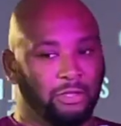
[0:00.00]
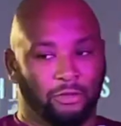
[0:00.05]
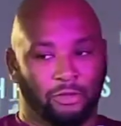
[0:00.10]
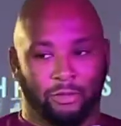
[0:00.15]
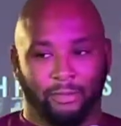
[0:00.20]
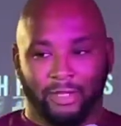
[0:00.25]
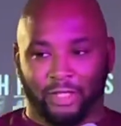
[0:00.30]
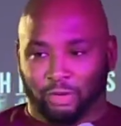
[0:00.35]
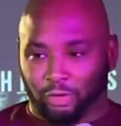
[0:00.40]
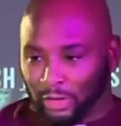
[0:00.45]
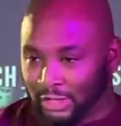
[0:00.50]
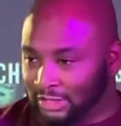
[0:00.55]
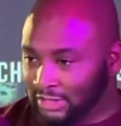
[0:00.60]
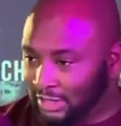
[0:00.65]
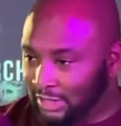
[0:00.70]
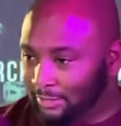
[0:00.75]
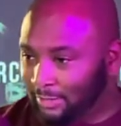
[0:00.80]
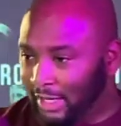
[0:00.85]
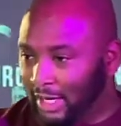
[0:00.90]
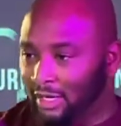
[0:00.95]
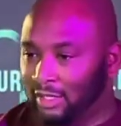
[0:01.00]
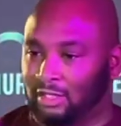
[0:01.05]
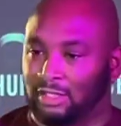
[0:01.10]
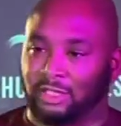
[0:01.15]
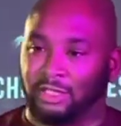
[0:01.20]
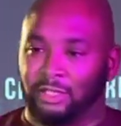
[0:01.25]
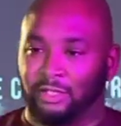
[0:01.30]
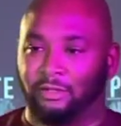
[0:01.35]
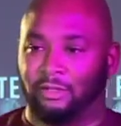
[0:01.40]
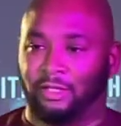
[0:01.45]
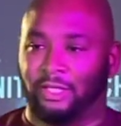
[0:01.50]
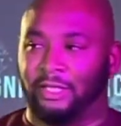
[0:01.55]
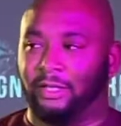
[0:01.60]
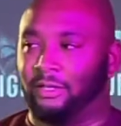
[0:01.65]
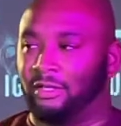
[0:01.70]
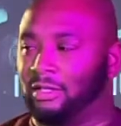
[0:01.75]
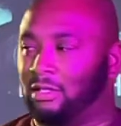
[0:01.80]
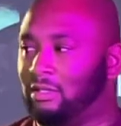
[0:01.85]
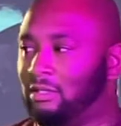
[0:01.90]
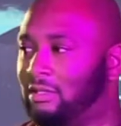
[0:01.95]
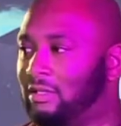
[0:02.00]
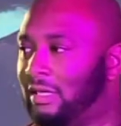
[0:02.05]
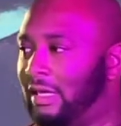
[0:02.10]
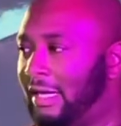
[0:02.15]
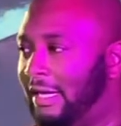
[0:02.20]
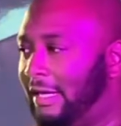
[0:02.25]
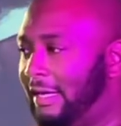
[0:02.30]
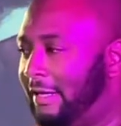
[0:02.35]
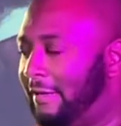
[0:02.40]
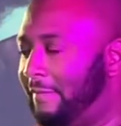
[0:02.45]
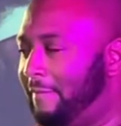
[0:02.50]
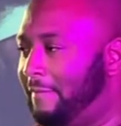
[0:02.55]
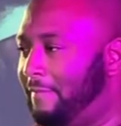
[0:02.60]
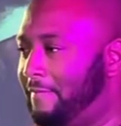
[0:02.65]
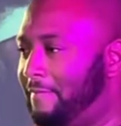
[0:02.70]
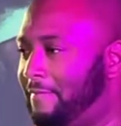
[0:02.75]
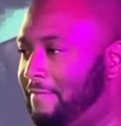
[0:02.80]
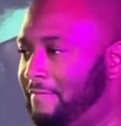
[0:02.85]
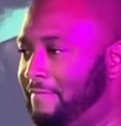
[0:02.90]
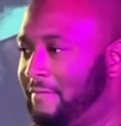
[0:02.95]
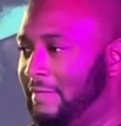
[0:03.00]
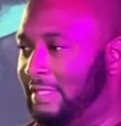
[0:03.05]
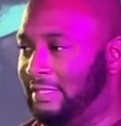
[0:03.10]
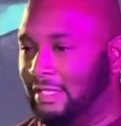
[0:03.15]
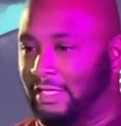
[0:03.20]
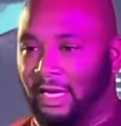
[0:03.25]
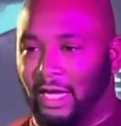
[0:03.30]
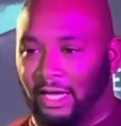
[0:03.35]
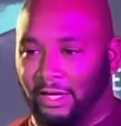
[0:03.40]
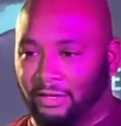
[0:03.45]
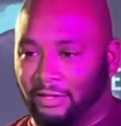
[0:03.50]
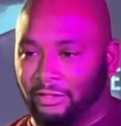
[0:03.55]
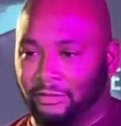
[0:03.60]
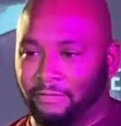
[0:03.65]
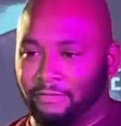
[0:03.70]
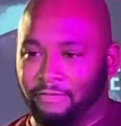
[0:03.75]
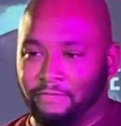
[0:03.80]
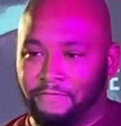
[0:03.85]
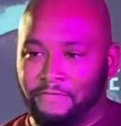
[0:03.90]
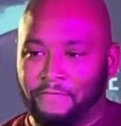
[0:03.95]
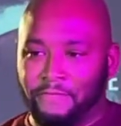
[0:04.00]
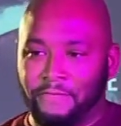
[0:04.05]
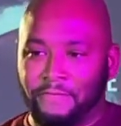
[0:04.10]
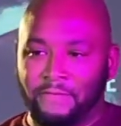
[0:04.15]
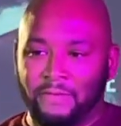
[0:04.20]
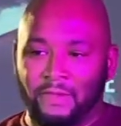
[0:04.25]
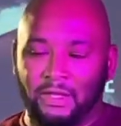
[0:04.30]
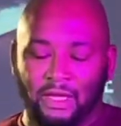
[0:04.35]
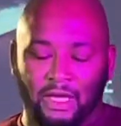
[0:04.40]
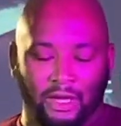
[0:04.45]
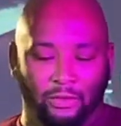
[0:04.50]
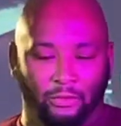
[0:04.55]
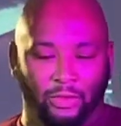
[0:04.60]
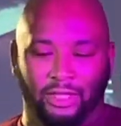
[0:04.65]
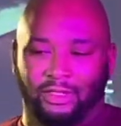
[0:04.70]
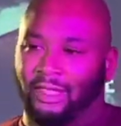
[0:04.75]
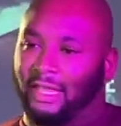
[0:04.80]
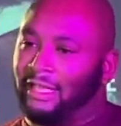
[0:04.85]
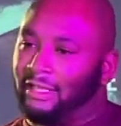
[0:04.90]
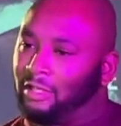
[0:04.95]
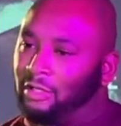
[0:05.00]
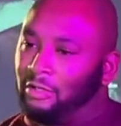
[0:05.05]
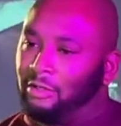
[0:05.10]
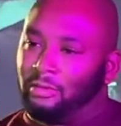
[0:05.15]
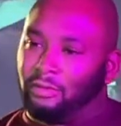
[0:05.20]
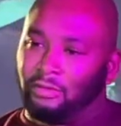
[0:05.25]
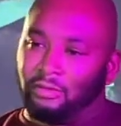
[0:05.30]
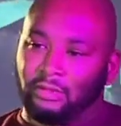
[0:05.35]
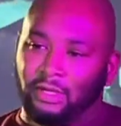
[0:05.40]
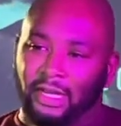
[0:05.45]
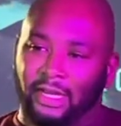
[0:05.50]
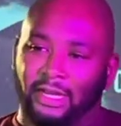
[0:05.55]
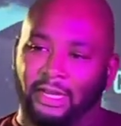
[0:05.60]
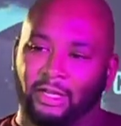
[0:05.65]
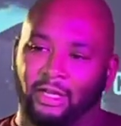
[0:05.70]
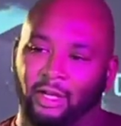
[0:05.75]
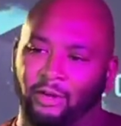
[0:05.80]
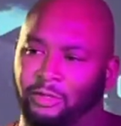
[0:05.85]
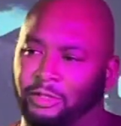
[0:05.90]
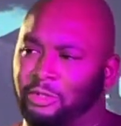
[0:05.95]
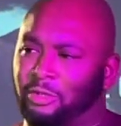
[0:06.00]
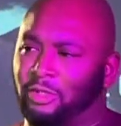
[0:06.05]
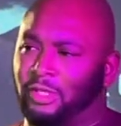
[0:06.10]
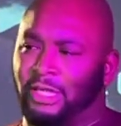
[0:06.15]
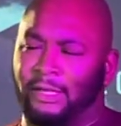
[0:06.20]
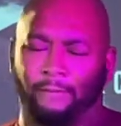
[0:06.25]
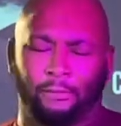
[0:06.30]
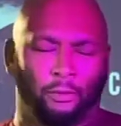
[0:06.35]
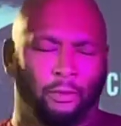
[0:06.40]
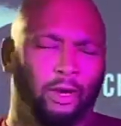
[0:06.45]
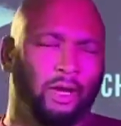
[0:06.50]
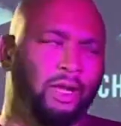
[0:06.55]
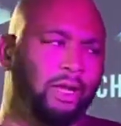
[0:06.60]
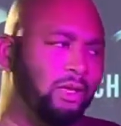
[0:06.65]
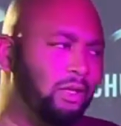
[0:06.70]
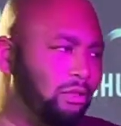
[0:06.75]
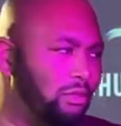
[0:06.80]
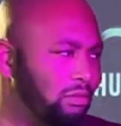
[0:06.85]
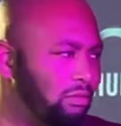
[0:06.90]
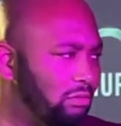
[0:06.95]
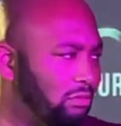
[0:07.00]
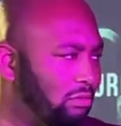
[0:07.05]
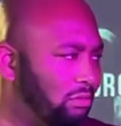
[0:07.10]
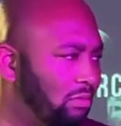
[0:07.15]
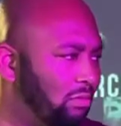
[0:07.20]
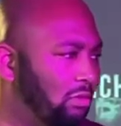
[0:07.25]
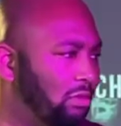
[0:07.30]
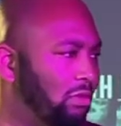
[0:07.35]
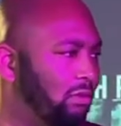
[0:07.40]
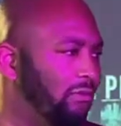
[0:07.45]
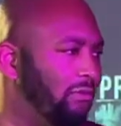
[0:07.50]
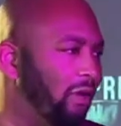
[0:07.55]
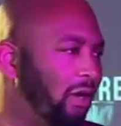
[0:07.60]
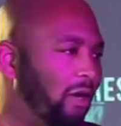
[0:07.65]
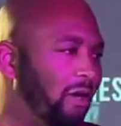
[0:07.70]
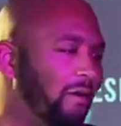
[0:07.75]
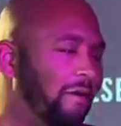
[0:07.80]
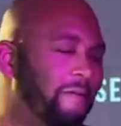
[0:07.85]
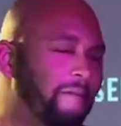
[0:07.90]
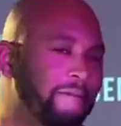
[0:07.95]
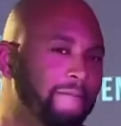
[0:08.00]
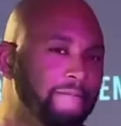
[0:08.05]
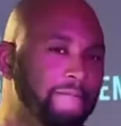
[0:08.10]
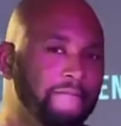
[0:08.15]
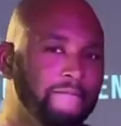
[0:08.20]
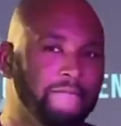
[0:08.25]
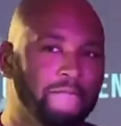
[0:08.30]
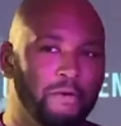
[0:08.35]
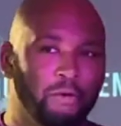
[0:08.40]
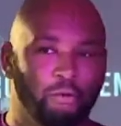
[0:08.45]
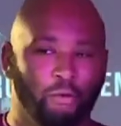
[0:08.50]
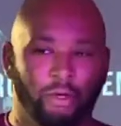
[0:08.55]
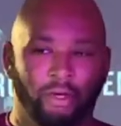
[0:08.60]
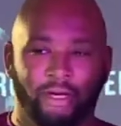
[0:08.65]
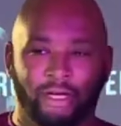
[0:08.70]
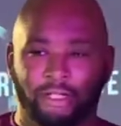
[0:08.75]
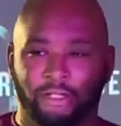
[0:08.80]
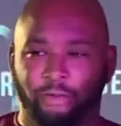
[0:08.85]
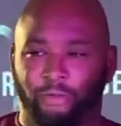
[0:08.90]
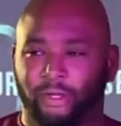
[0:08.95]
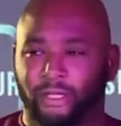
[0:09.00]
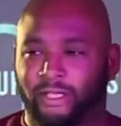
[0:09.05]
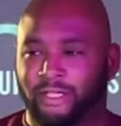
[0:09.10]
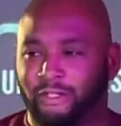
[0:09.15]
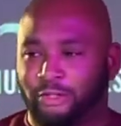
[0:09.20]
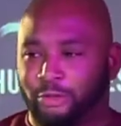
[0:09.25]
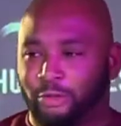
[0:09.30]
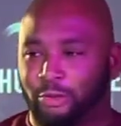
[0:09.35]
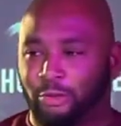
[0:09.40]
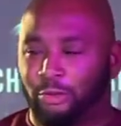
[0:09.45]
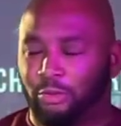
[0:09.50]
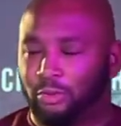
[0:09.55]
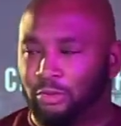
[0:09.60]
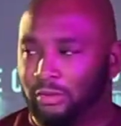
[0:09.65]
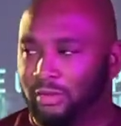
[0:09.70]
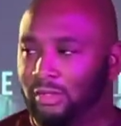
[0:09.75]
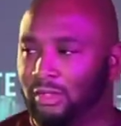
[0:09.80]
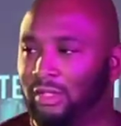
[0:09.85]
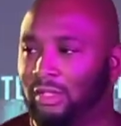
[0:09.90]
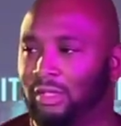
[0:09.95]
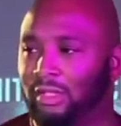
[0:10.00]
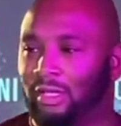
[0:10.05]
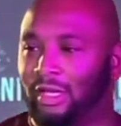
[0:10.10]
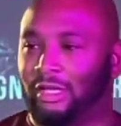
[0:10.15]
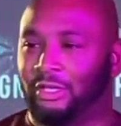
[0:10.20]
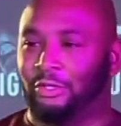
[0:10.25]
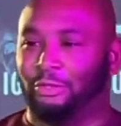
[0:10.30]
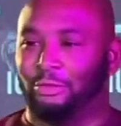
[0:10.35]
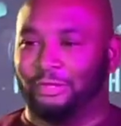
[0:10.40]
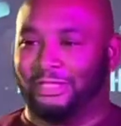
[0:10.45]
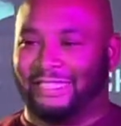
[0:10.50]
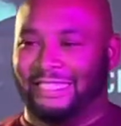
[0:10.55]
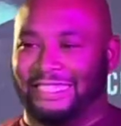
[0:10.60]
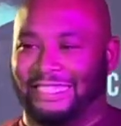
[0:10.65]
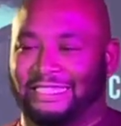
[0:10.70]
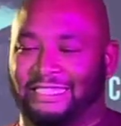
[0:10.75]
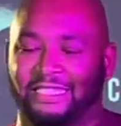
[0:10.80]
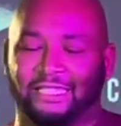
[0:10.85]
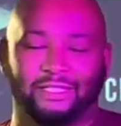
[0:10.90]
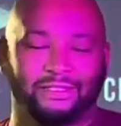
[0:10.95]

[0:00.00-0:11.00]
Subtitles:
to be trusted by our senior leader is an honor, and we thank you. I encourage you to keep praying for her. We're entering a new season.